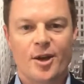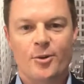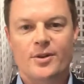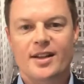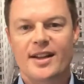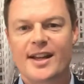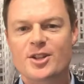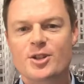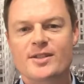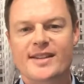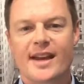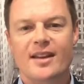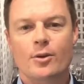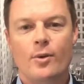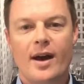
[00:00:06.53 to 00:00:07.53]
With the elections
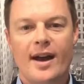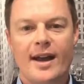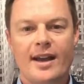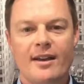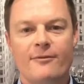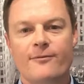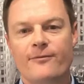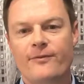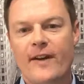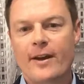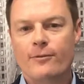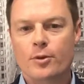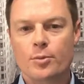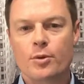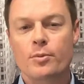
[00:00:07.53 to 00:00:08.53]
out of the way and
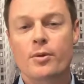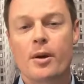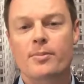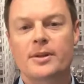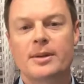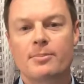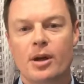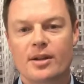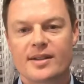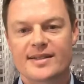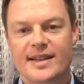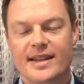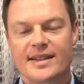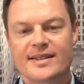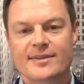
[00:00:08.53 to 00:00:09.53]
favourable property
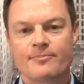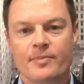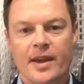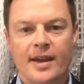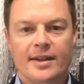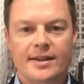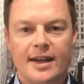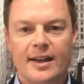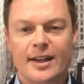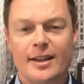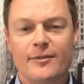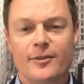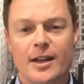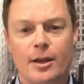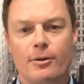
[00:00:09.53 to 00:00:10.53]
policies,
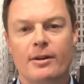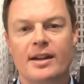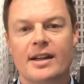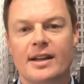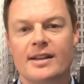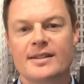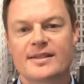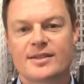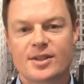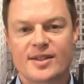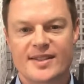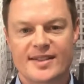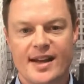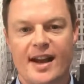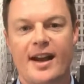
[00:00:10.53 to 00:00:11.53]
negative gearing is to
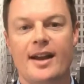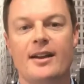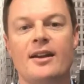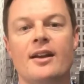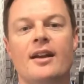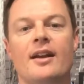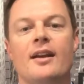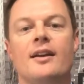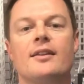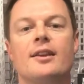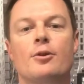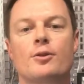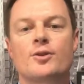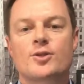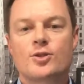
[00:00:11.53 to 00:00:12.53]
stay.
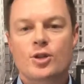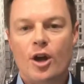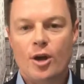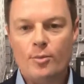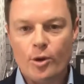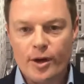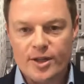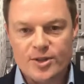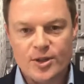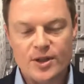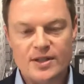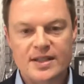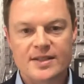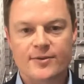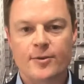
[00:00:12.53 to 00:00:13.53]
There is no more
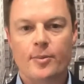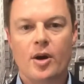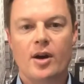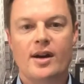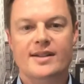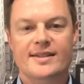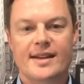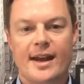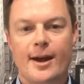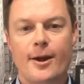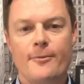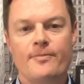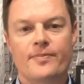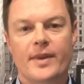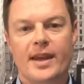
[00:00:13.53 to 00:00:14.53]
excuses for buyers
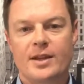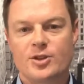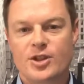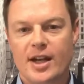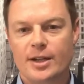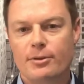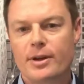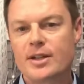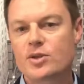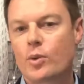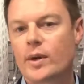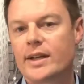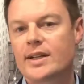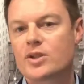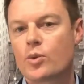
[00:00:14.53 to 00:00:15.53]
now. In January
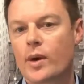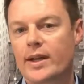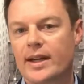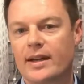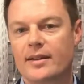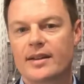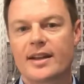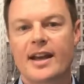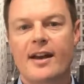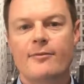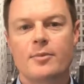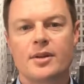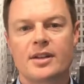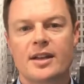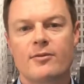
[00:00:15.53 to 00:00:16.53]
2020, the
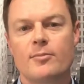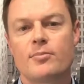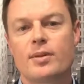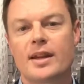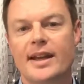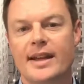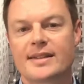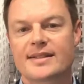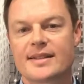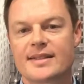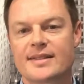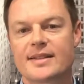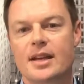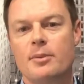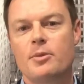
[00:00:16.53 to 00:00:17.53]
government even plans to
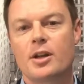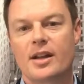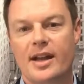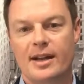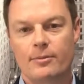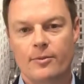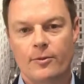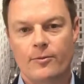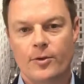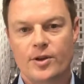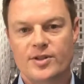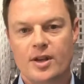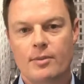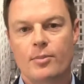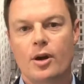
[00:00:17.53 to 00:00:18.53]
stimulate
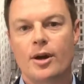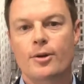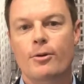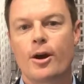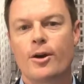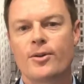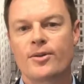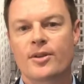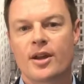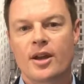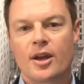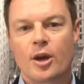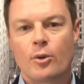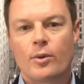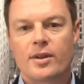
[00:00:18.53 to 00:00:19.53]
first home buyer growth
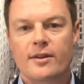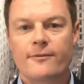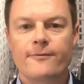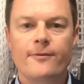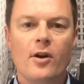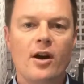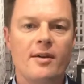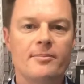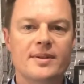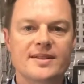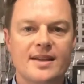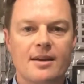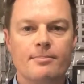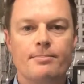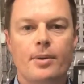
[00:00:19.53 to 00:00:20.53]
with a
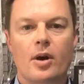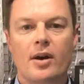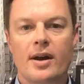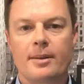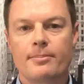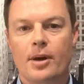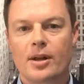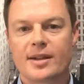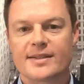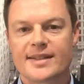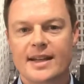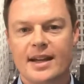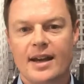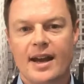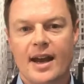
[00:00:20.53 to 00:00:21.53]
5% buying
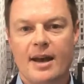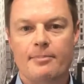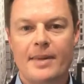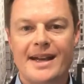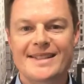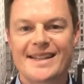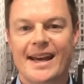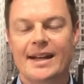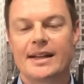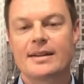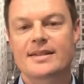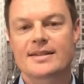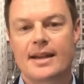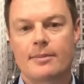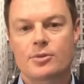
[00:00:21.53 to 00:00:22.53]
policy and
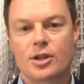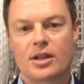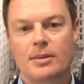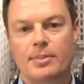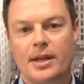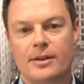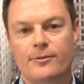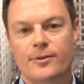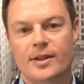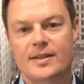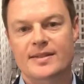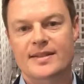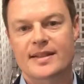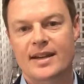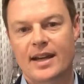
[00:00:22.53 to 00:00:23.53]
maintaining stamp duty
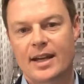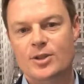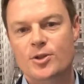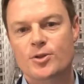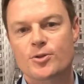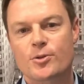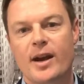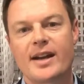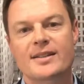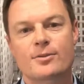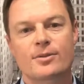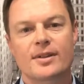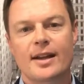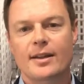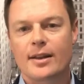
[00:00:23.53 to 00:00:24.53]
benefits. Interest rates
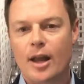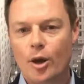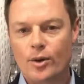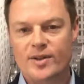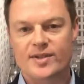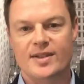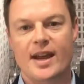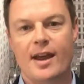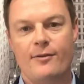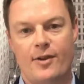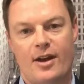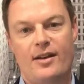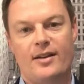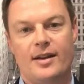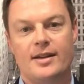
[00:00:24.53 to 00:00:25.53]
are at their lowest
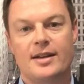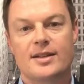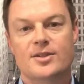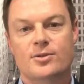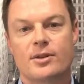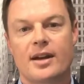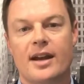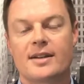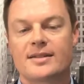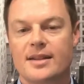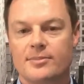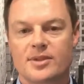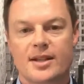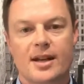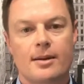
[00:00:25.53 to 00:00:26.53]
ever in history and
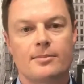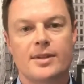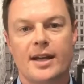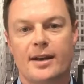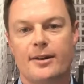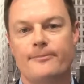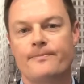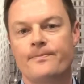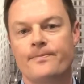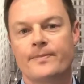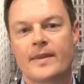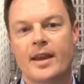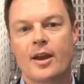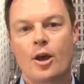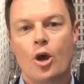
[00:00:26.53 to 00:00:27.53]
tipped to come down.
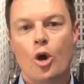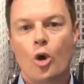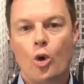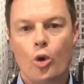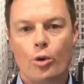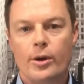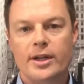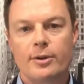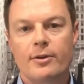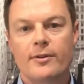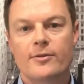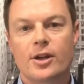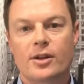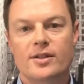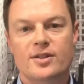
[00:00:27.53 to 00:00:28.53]
Already we
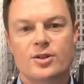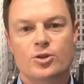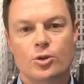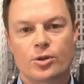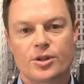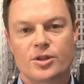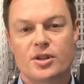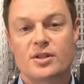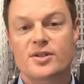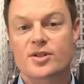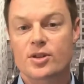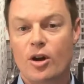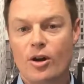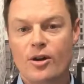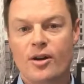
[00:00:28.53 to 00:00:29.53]
have noticed a shortage in
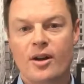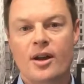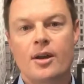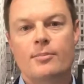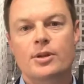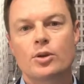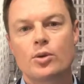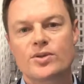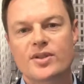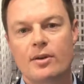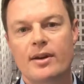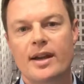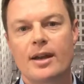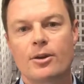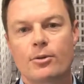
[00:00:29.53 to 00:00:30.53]
stock, but
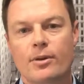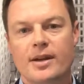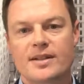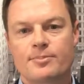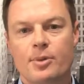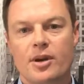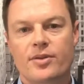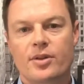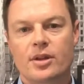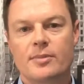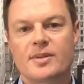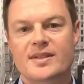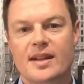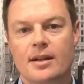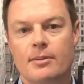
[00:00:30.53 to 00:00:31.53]
also an increase by
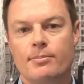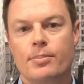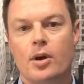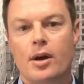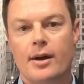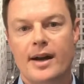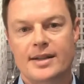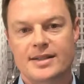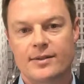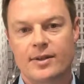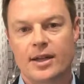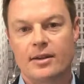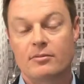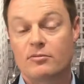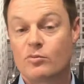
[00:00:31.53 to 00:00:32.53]
30% in buyer
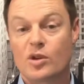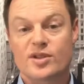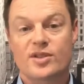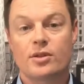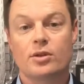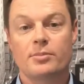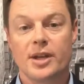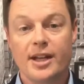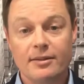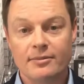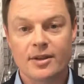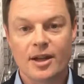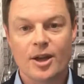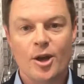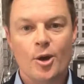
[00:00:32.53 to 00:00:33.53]
activity. What's it all mean?